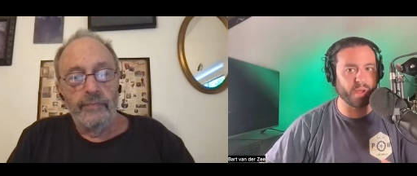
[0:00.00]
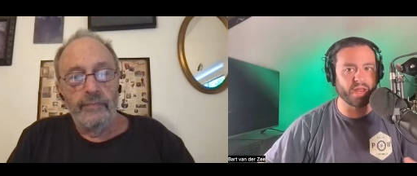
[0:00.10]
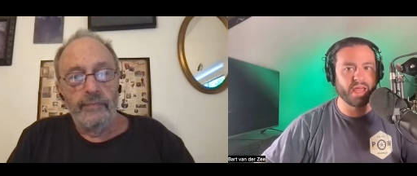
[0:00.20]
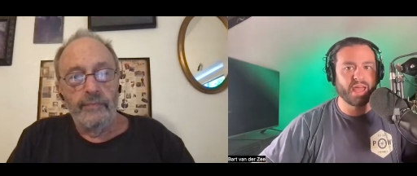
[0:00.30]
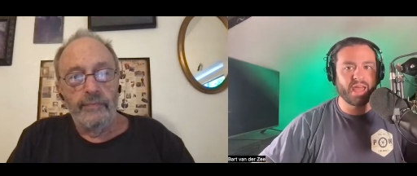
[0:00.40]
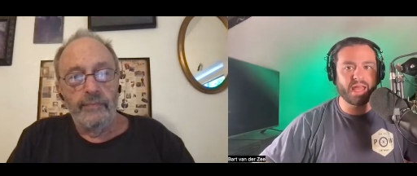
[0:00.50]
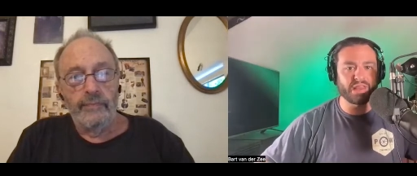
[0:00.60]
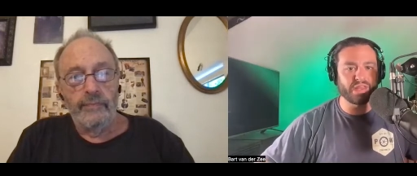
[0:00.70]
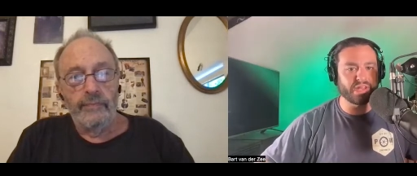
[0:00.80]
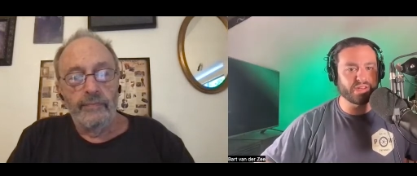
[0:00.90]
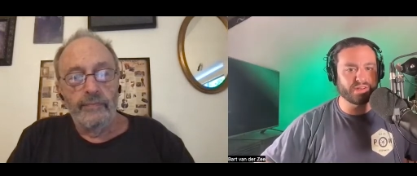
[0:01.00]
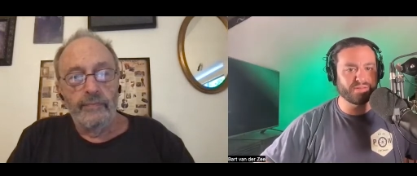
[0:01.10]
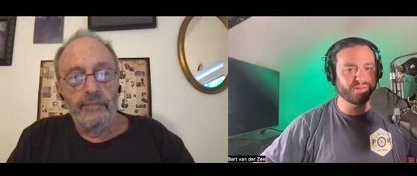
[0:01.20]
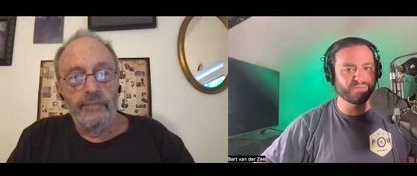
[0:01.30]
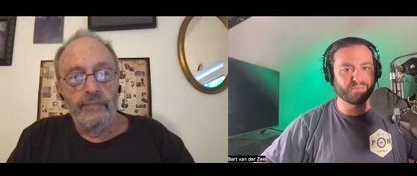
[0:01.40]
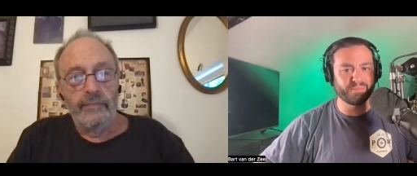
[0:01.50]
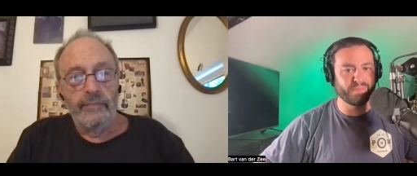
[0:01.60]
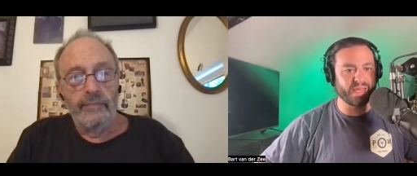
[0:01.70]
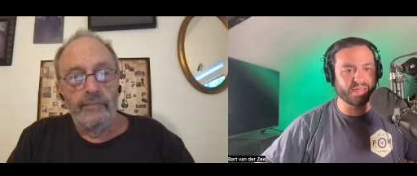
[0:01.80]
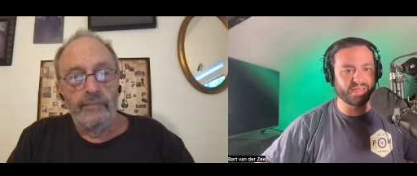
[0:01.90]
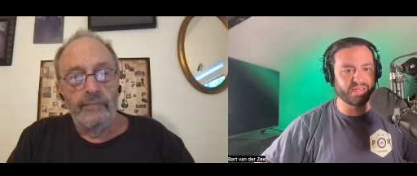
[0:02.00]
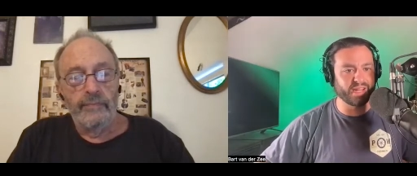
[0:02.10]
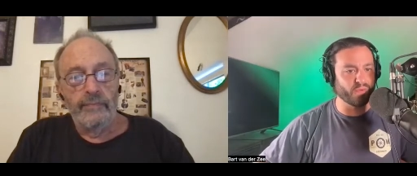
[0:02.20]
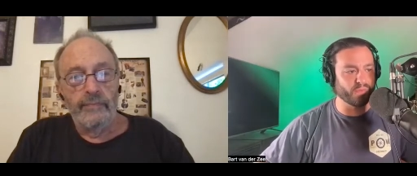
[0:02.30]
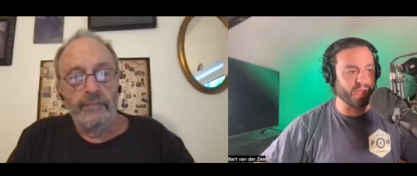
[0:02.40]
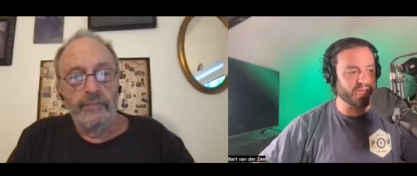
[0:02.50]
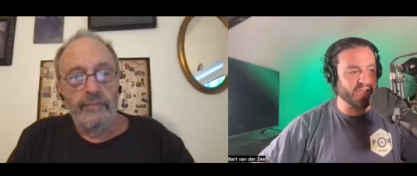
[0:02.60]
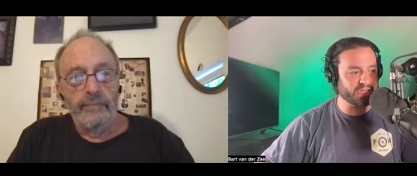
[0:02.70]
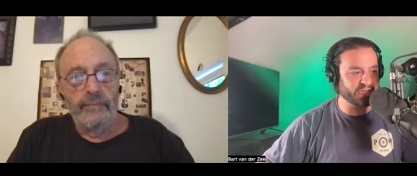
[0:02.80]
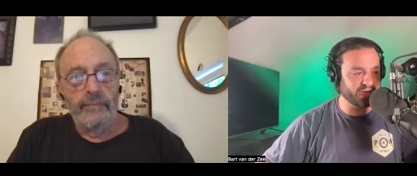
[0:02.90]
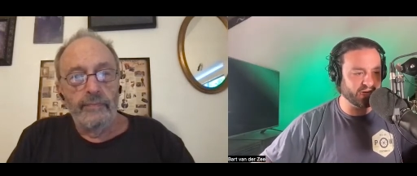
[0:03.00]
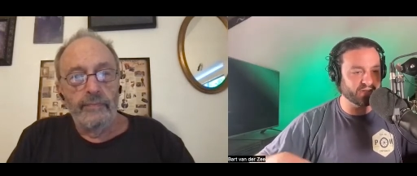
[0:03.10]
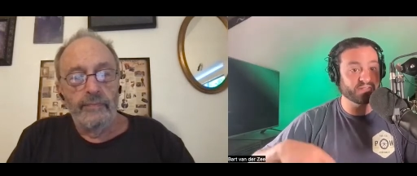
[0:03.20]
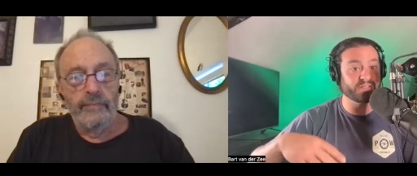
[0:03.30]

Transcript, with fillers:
Speaker 1: But in the n- mid, you know, nineteen